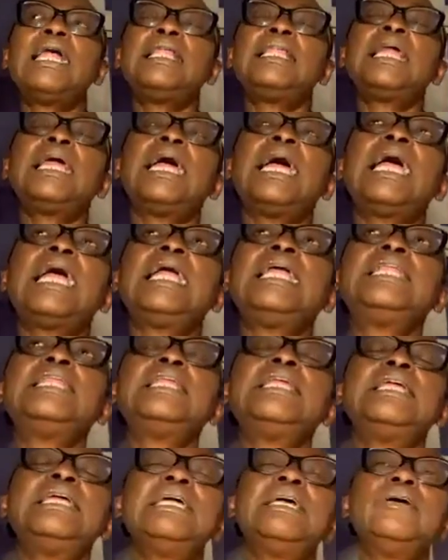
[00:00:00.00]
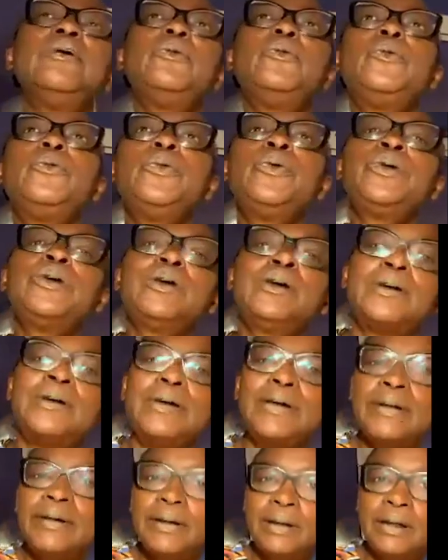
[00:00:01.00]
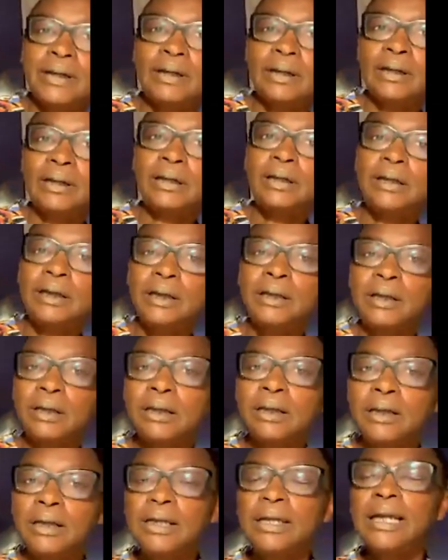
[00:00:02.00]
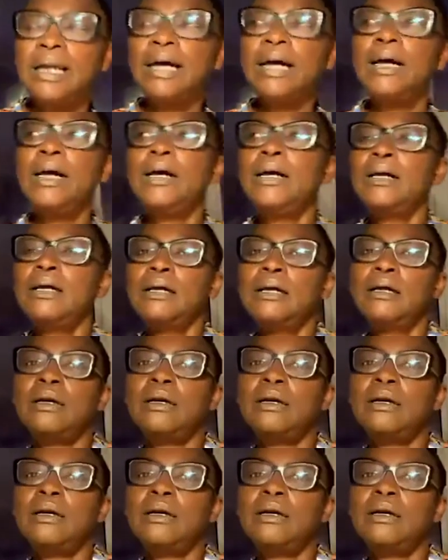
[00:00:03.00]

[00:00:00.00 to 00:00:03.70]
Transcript: it's an opportunity online. We're working very on this aspect.